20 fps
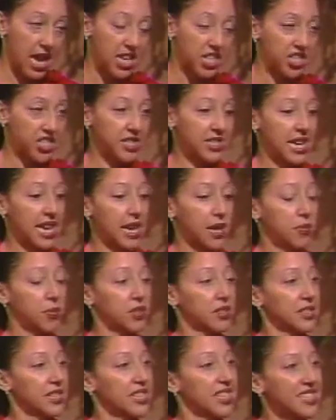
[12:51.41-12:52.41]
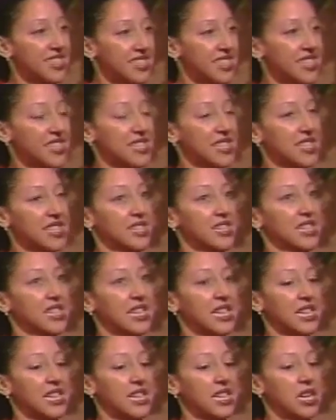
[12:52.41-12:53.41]
and she's able to
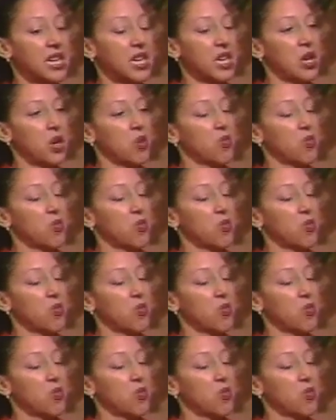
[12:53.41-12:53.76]
consistently